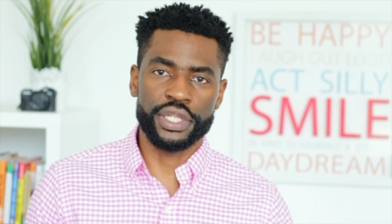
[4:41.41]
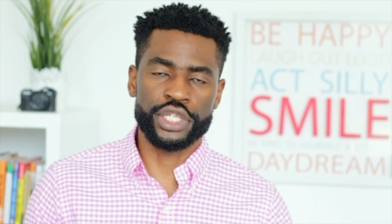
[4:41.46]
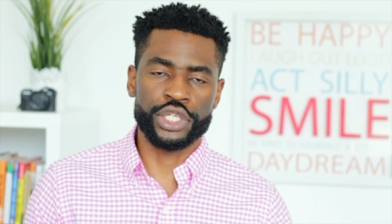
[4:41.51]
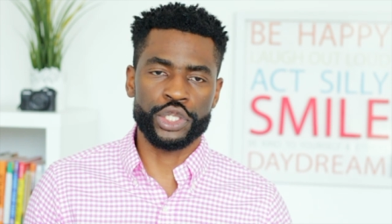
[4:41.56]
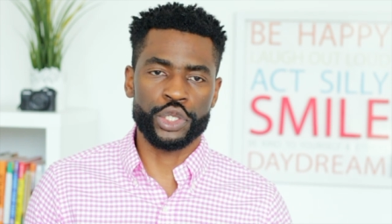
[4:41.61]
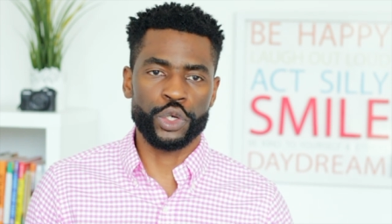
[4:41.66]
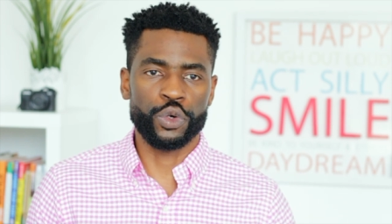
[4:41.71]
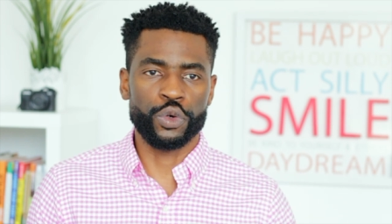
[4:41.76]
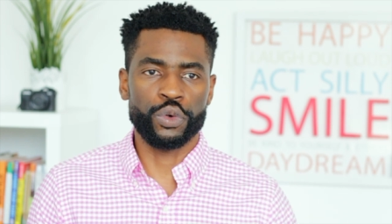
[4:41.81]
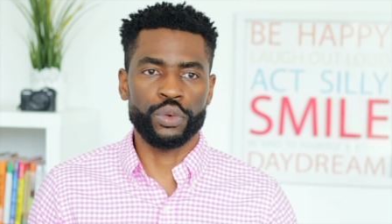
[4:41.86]

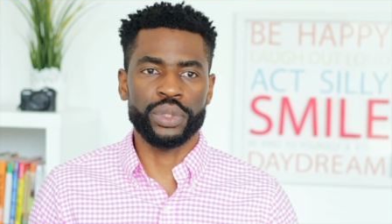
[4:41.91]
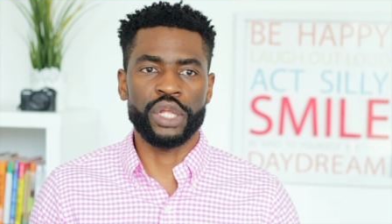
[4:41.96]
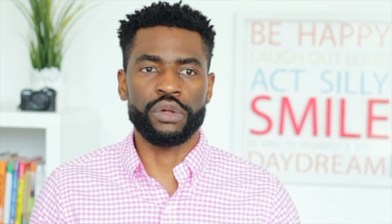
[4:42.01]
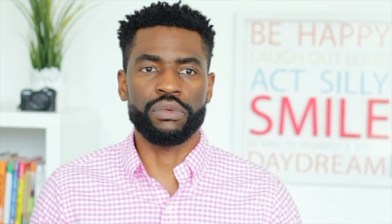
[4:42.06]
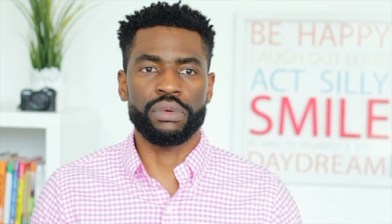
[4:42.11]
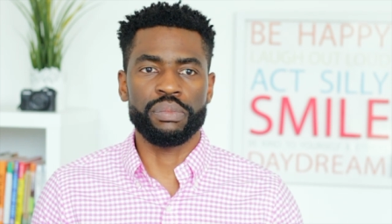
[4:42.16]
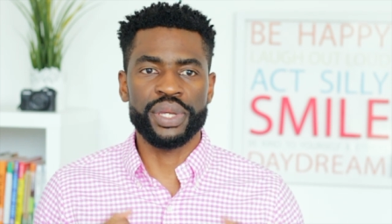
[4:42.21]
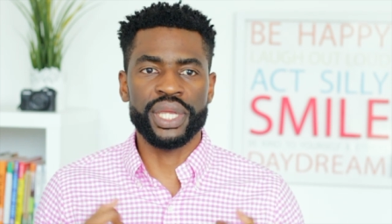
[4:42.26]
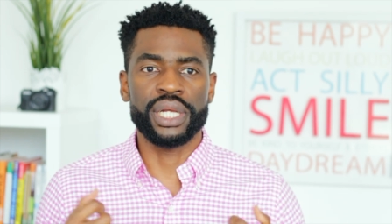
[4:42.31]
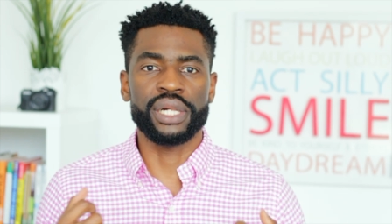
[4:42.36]
so they
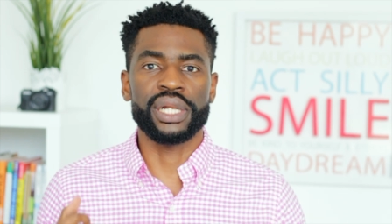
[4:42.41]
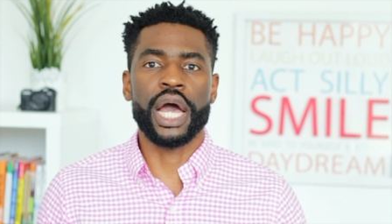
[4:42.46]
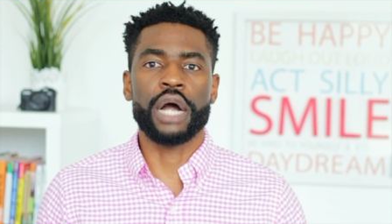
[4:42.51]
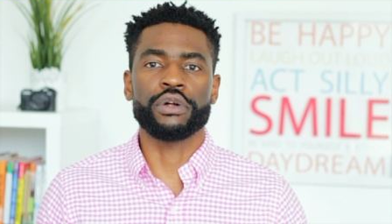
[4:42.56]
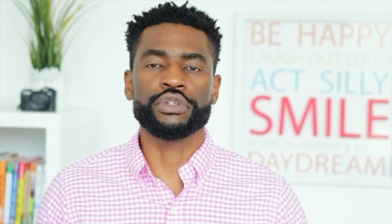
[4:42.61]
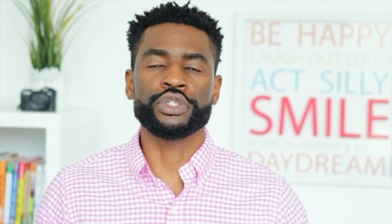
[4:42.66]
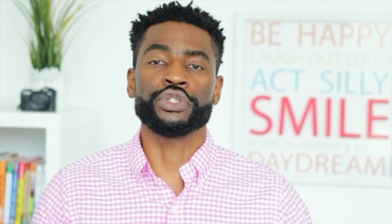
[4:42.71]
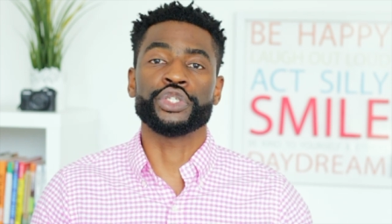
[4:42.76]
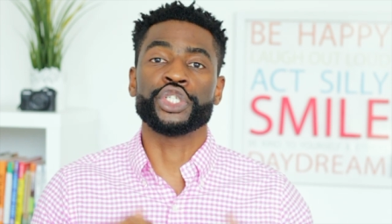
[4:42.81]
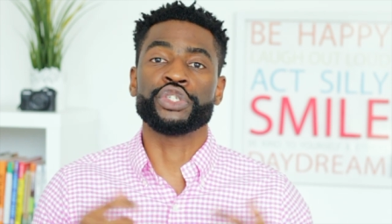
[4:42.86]
will be
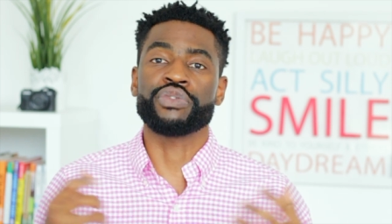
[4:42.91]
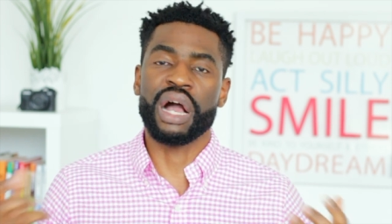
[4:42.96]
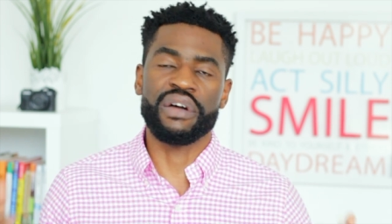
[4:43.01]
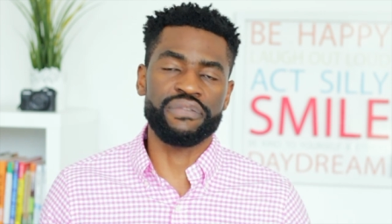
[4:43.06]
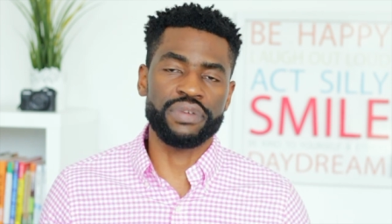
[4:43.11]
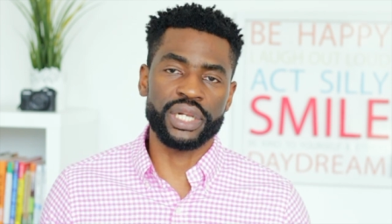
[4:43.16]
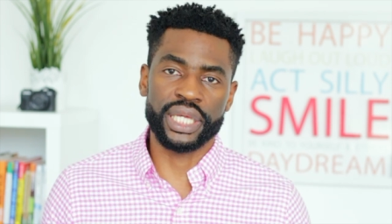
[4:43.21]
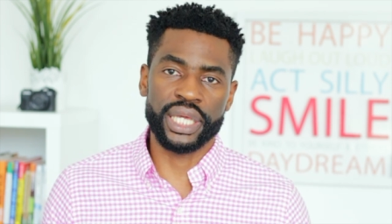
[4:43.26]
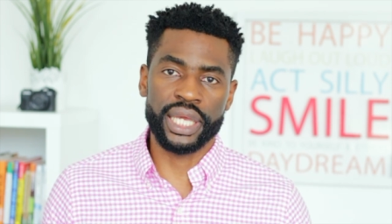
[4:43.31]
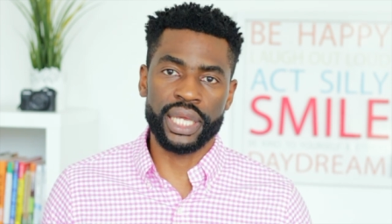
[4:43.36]
allowed to
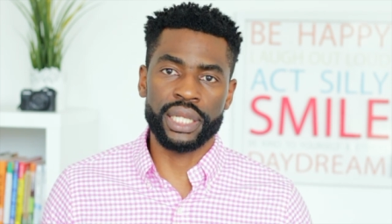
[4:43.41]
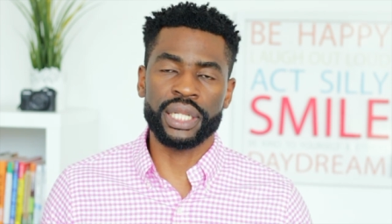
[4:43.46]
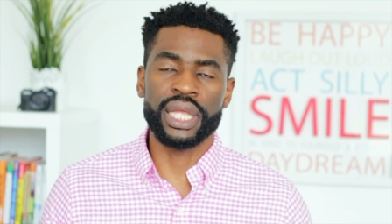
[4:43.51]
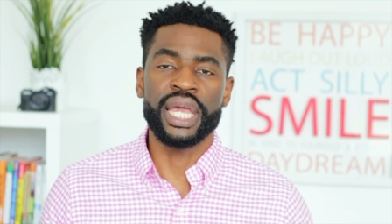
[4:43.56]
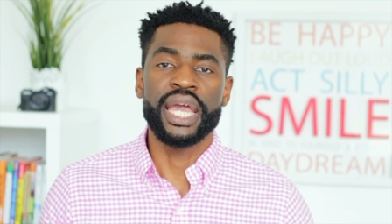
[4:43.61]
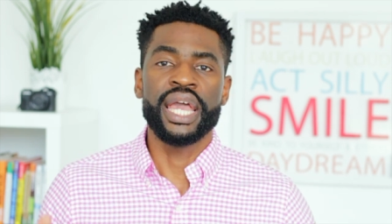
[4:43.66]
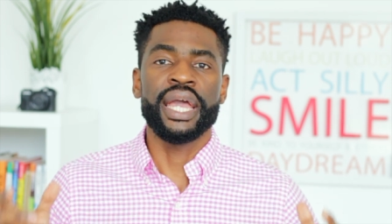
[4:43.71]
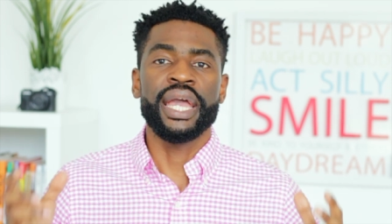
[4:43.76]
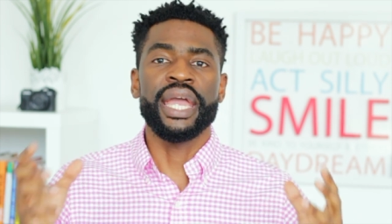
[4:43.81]
travel again.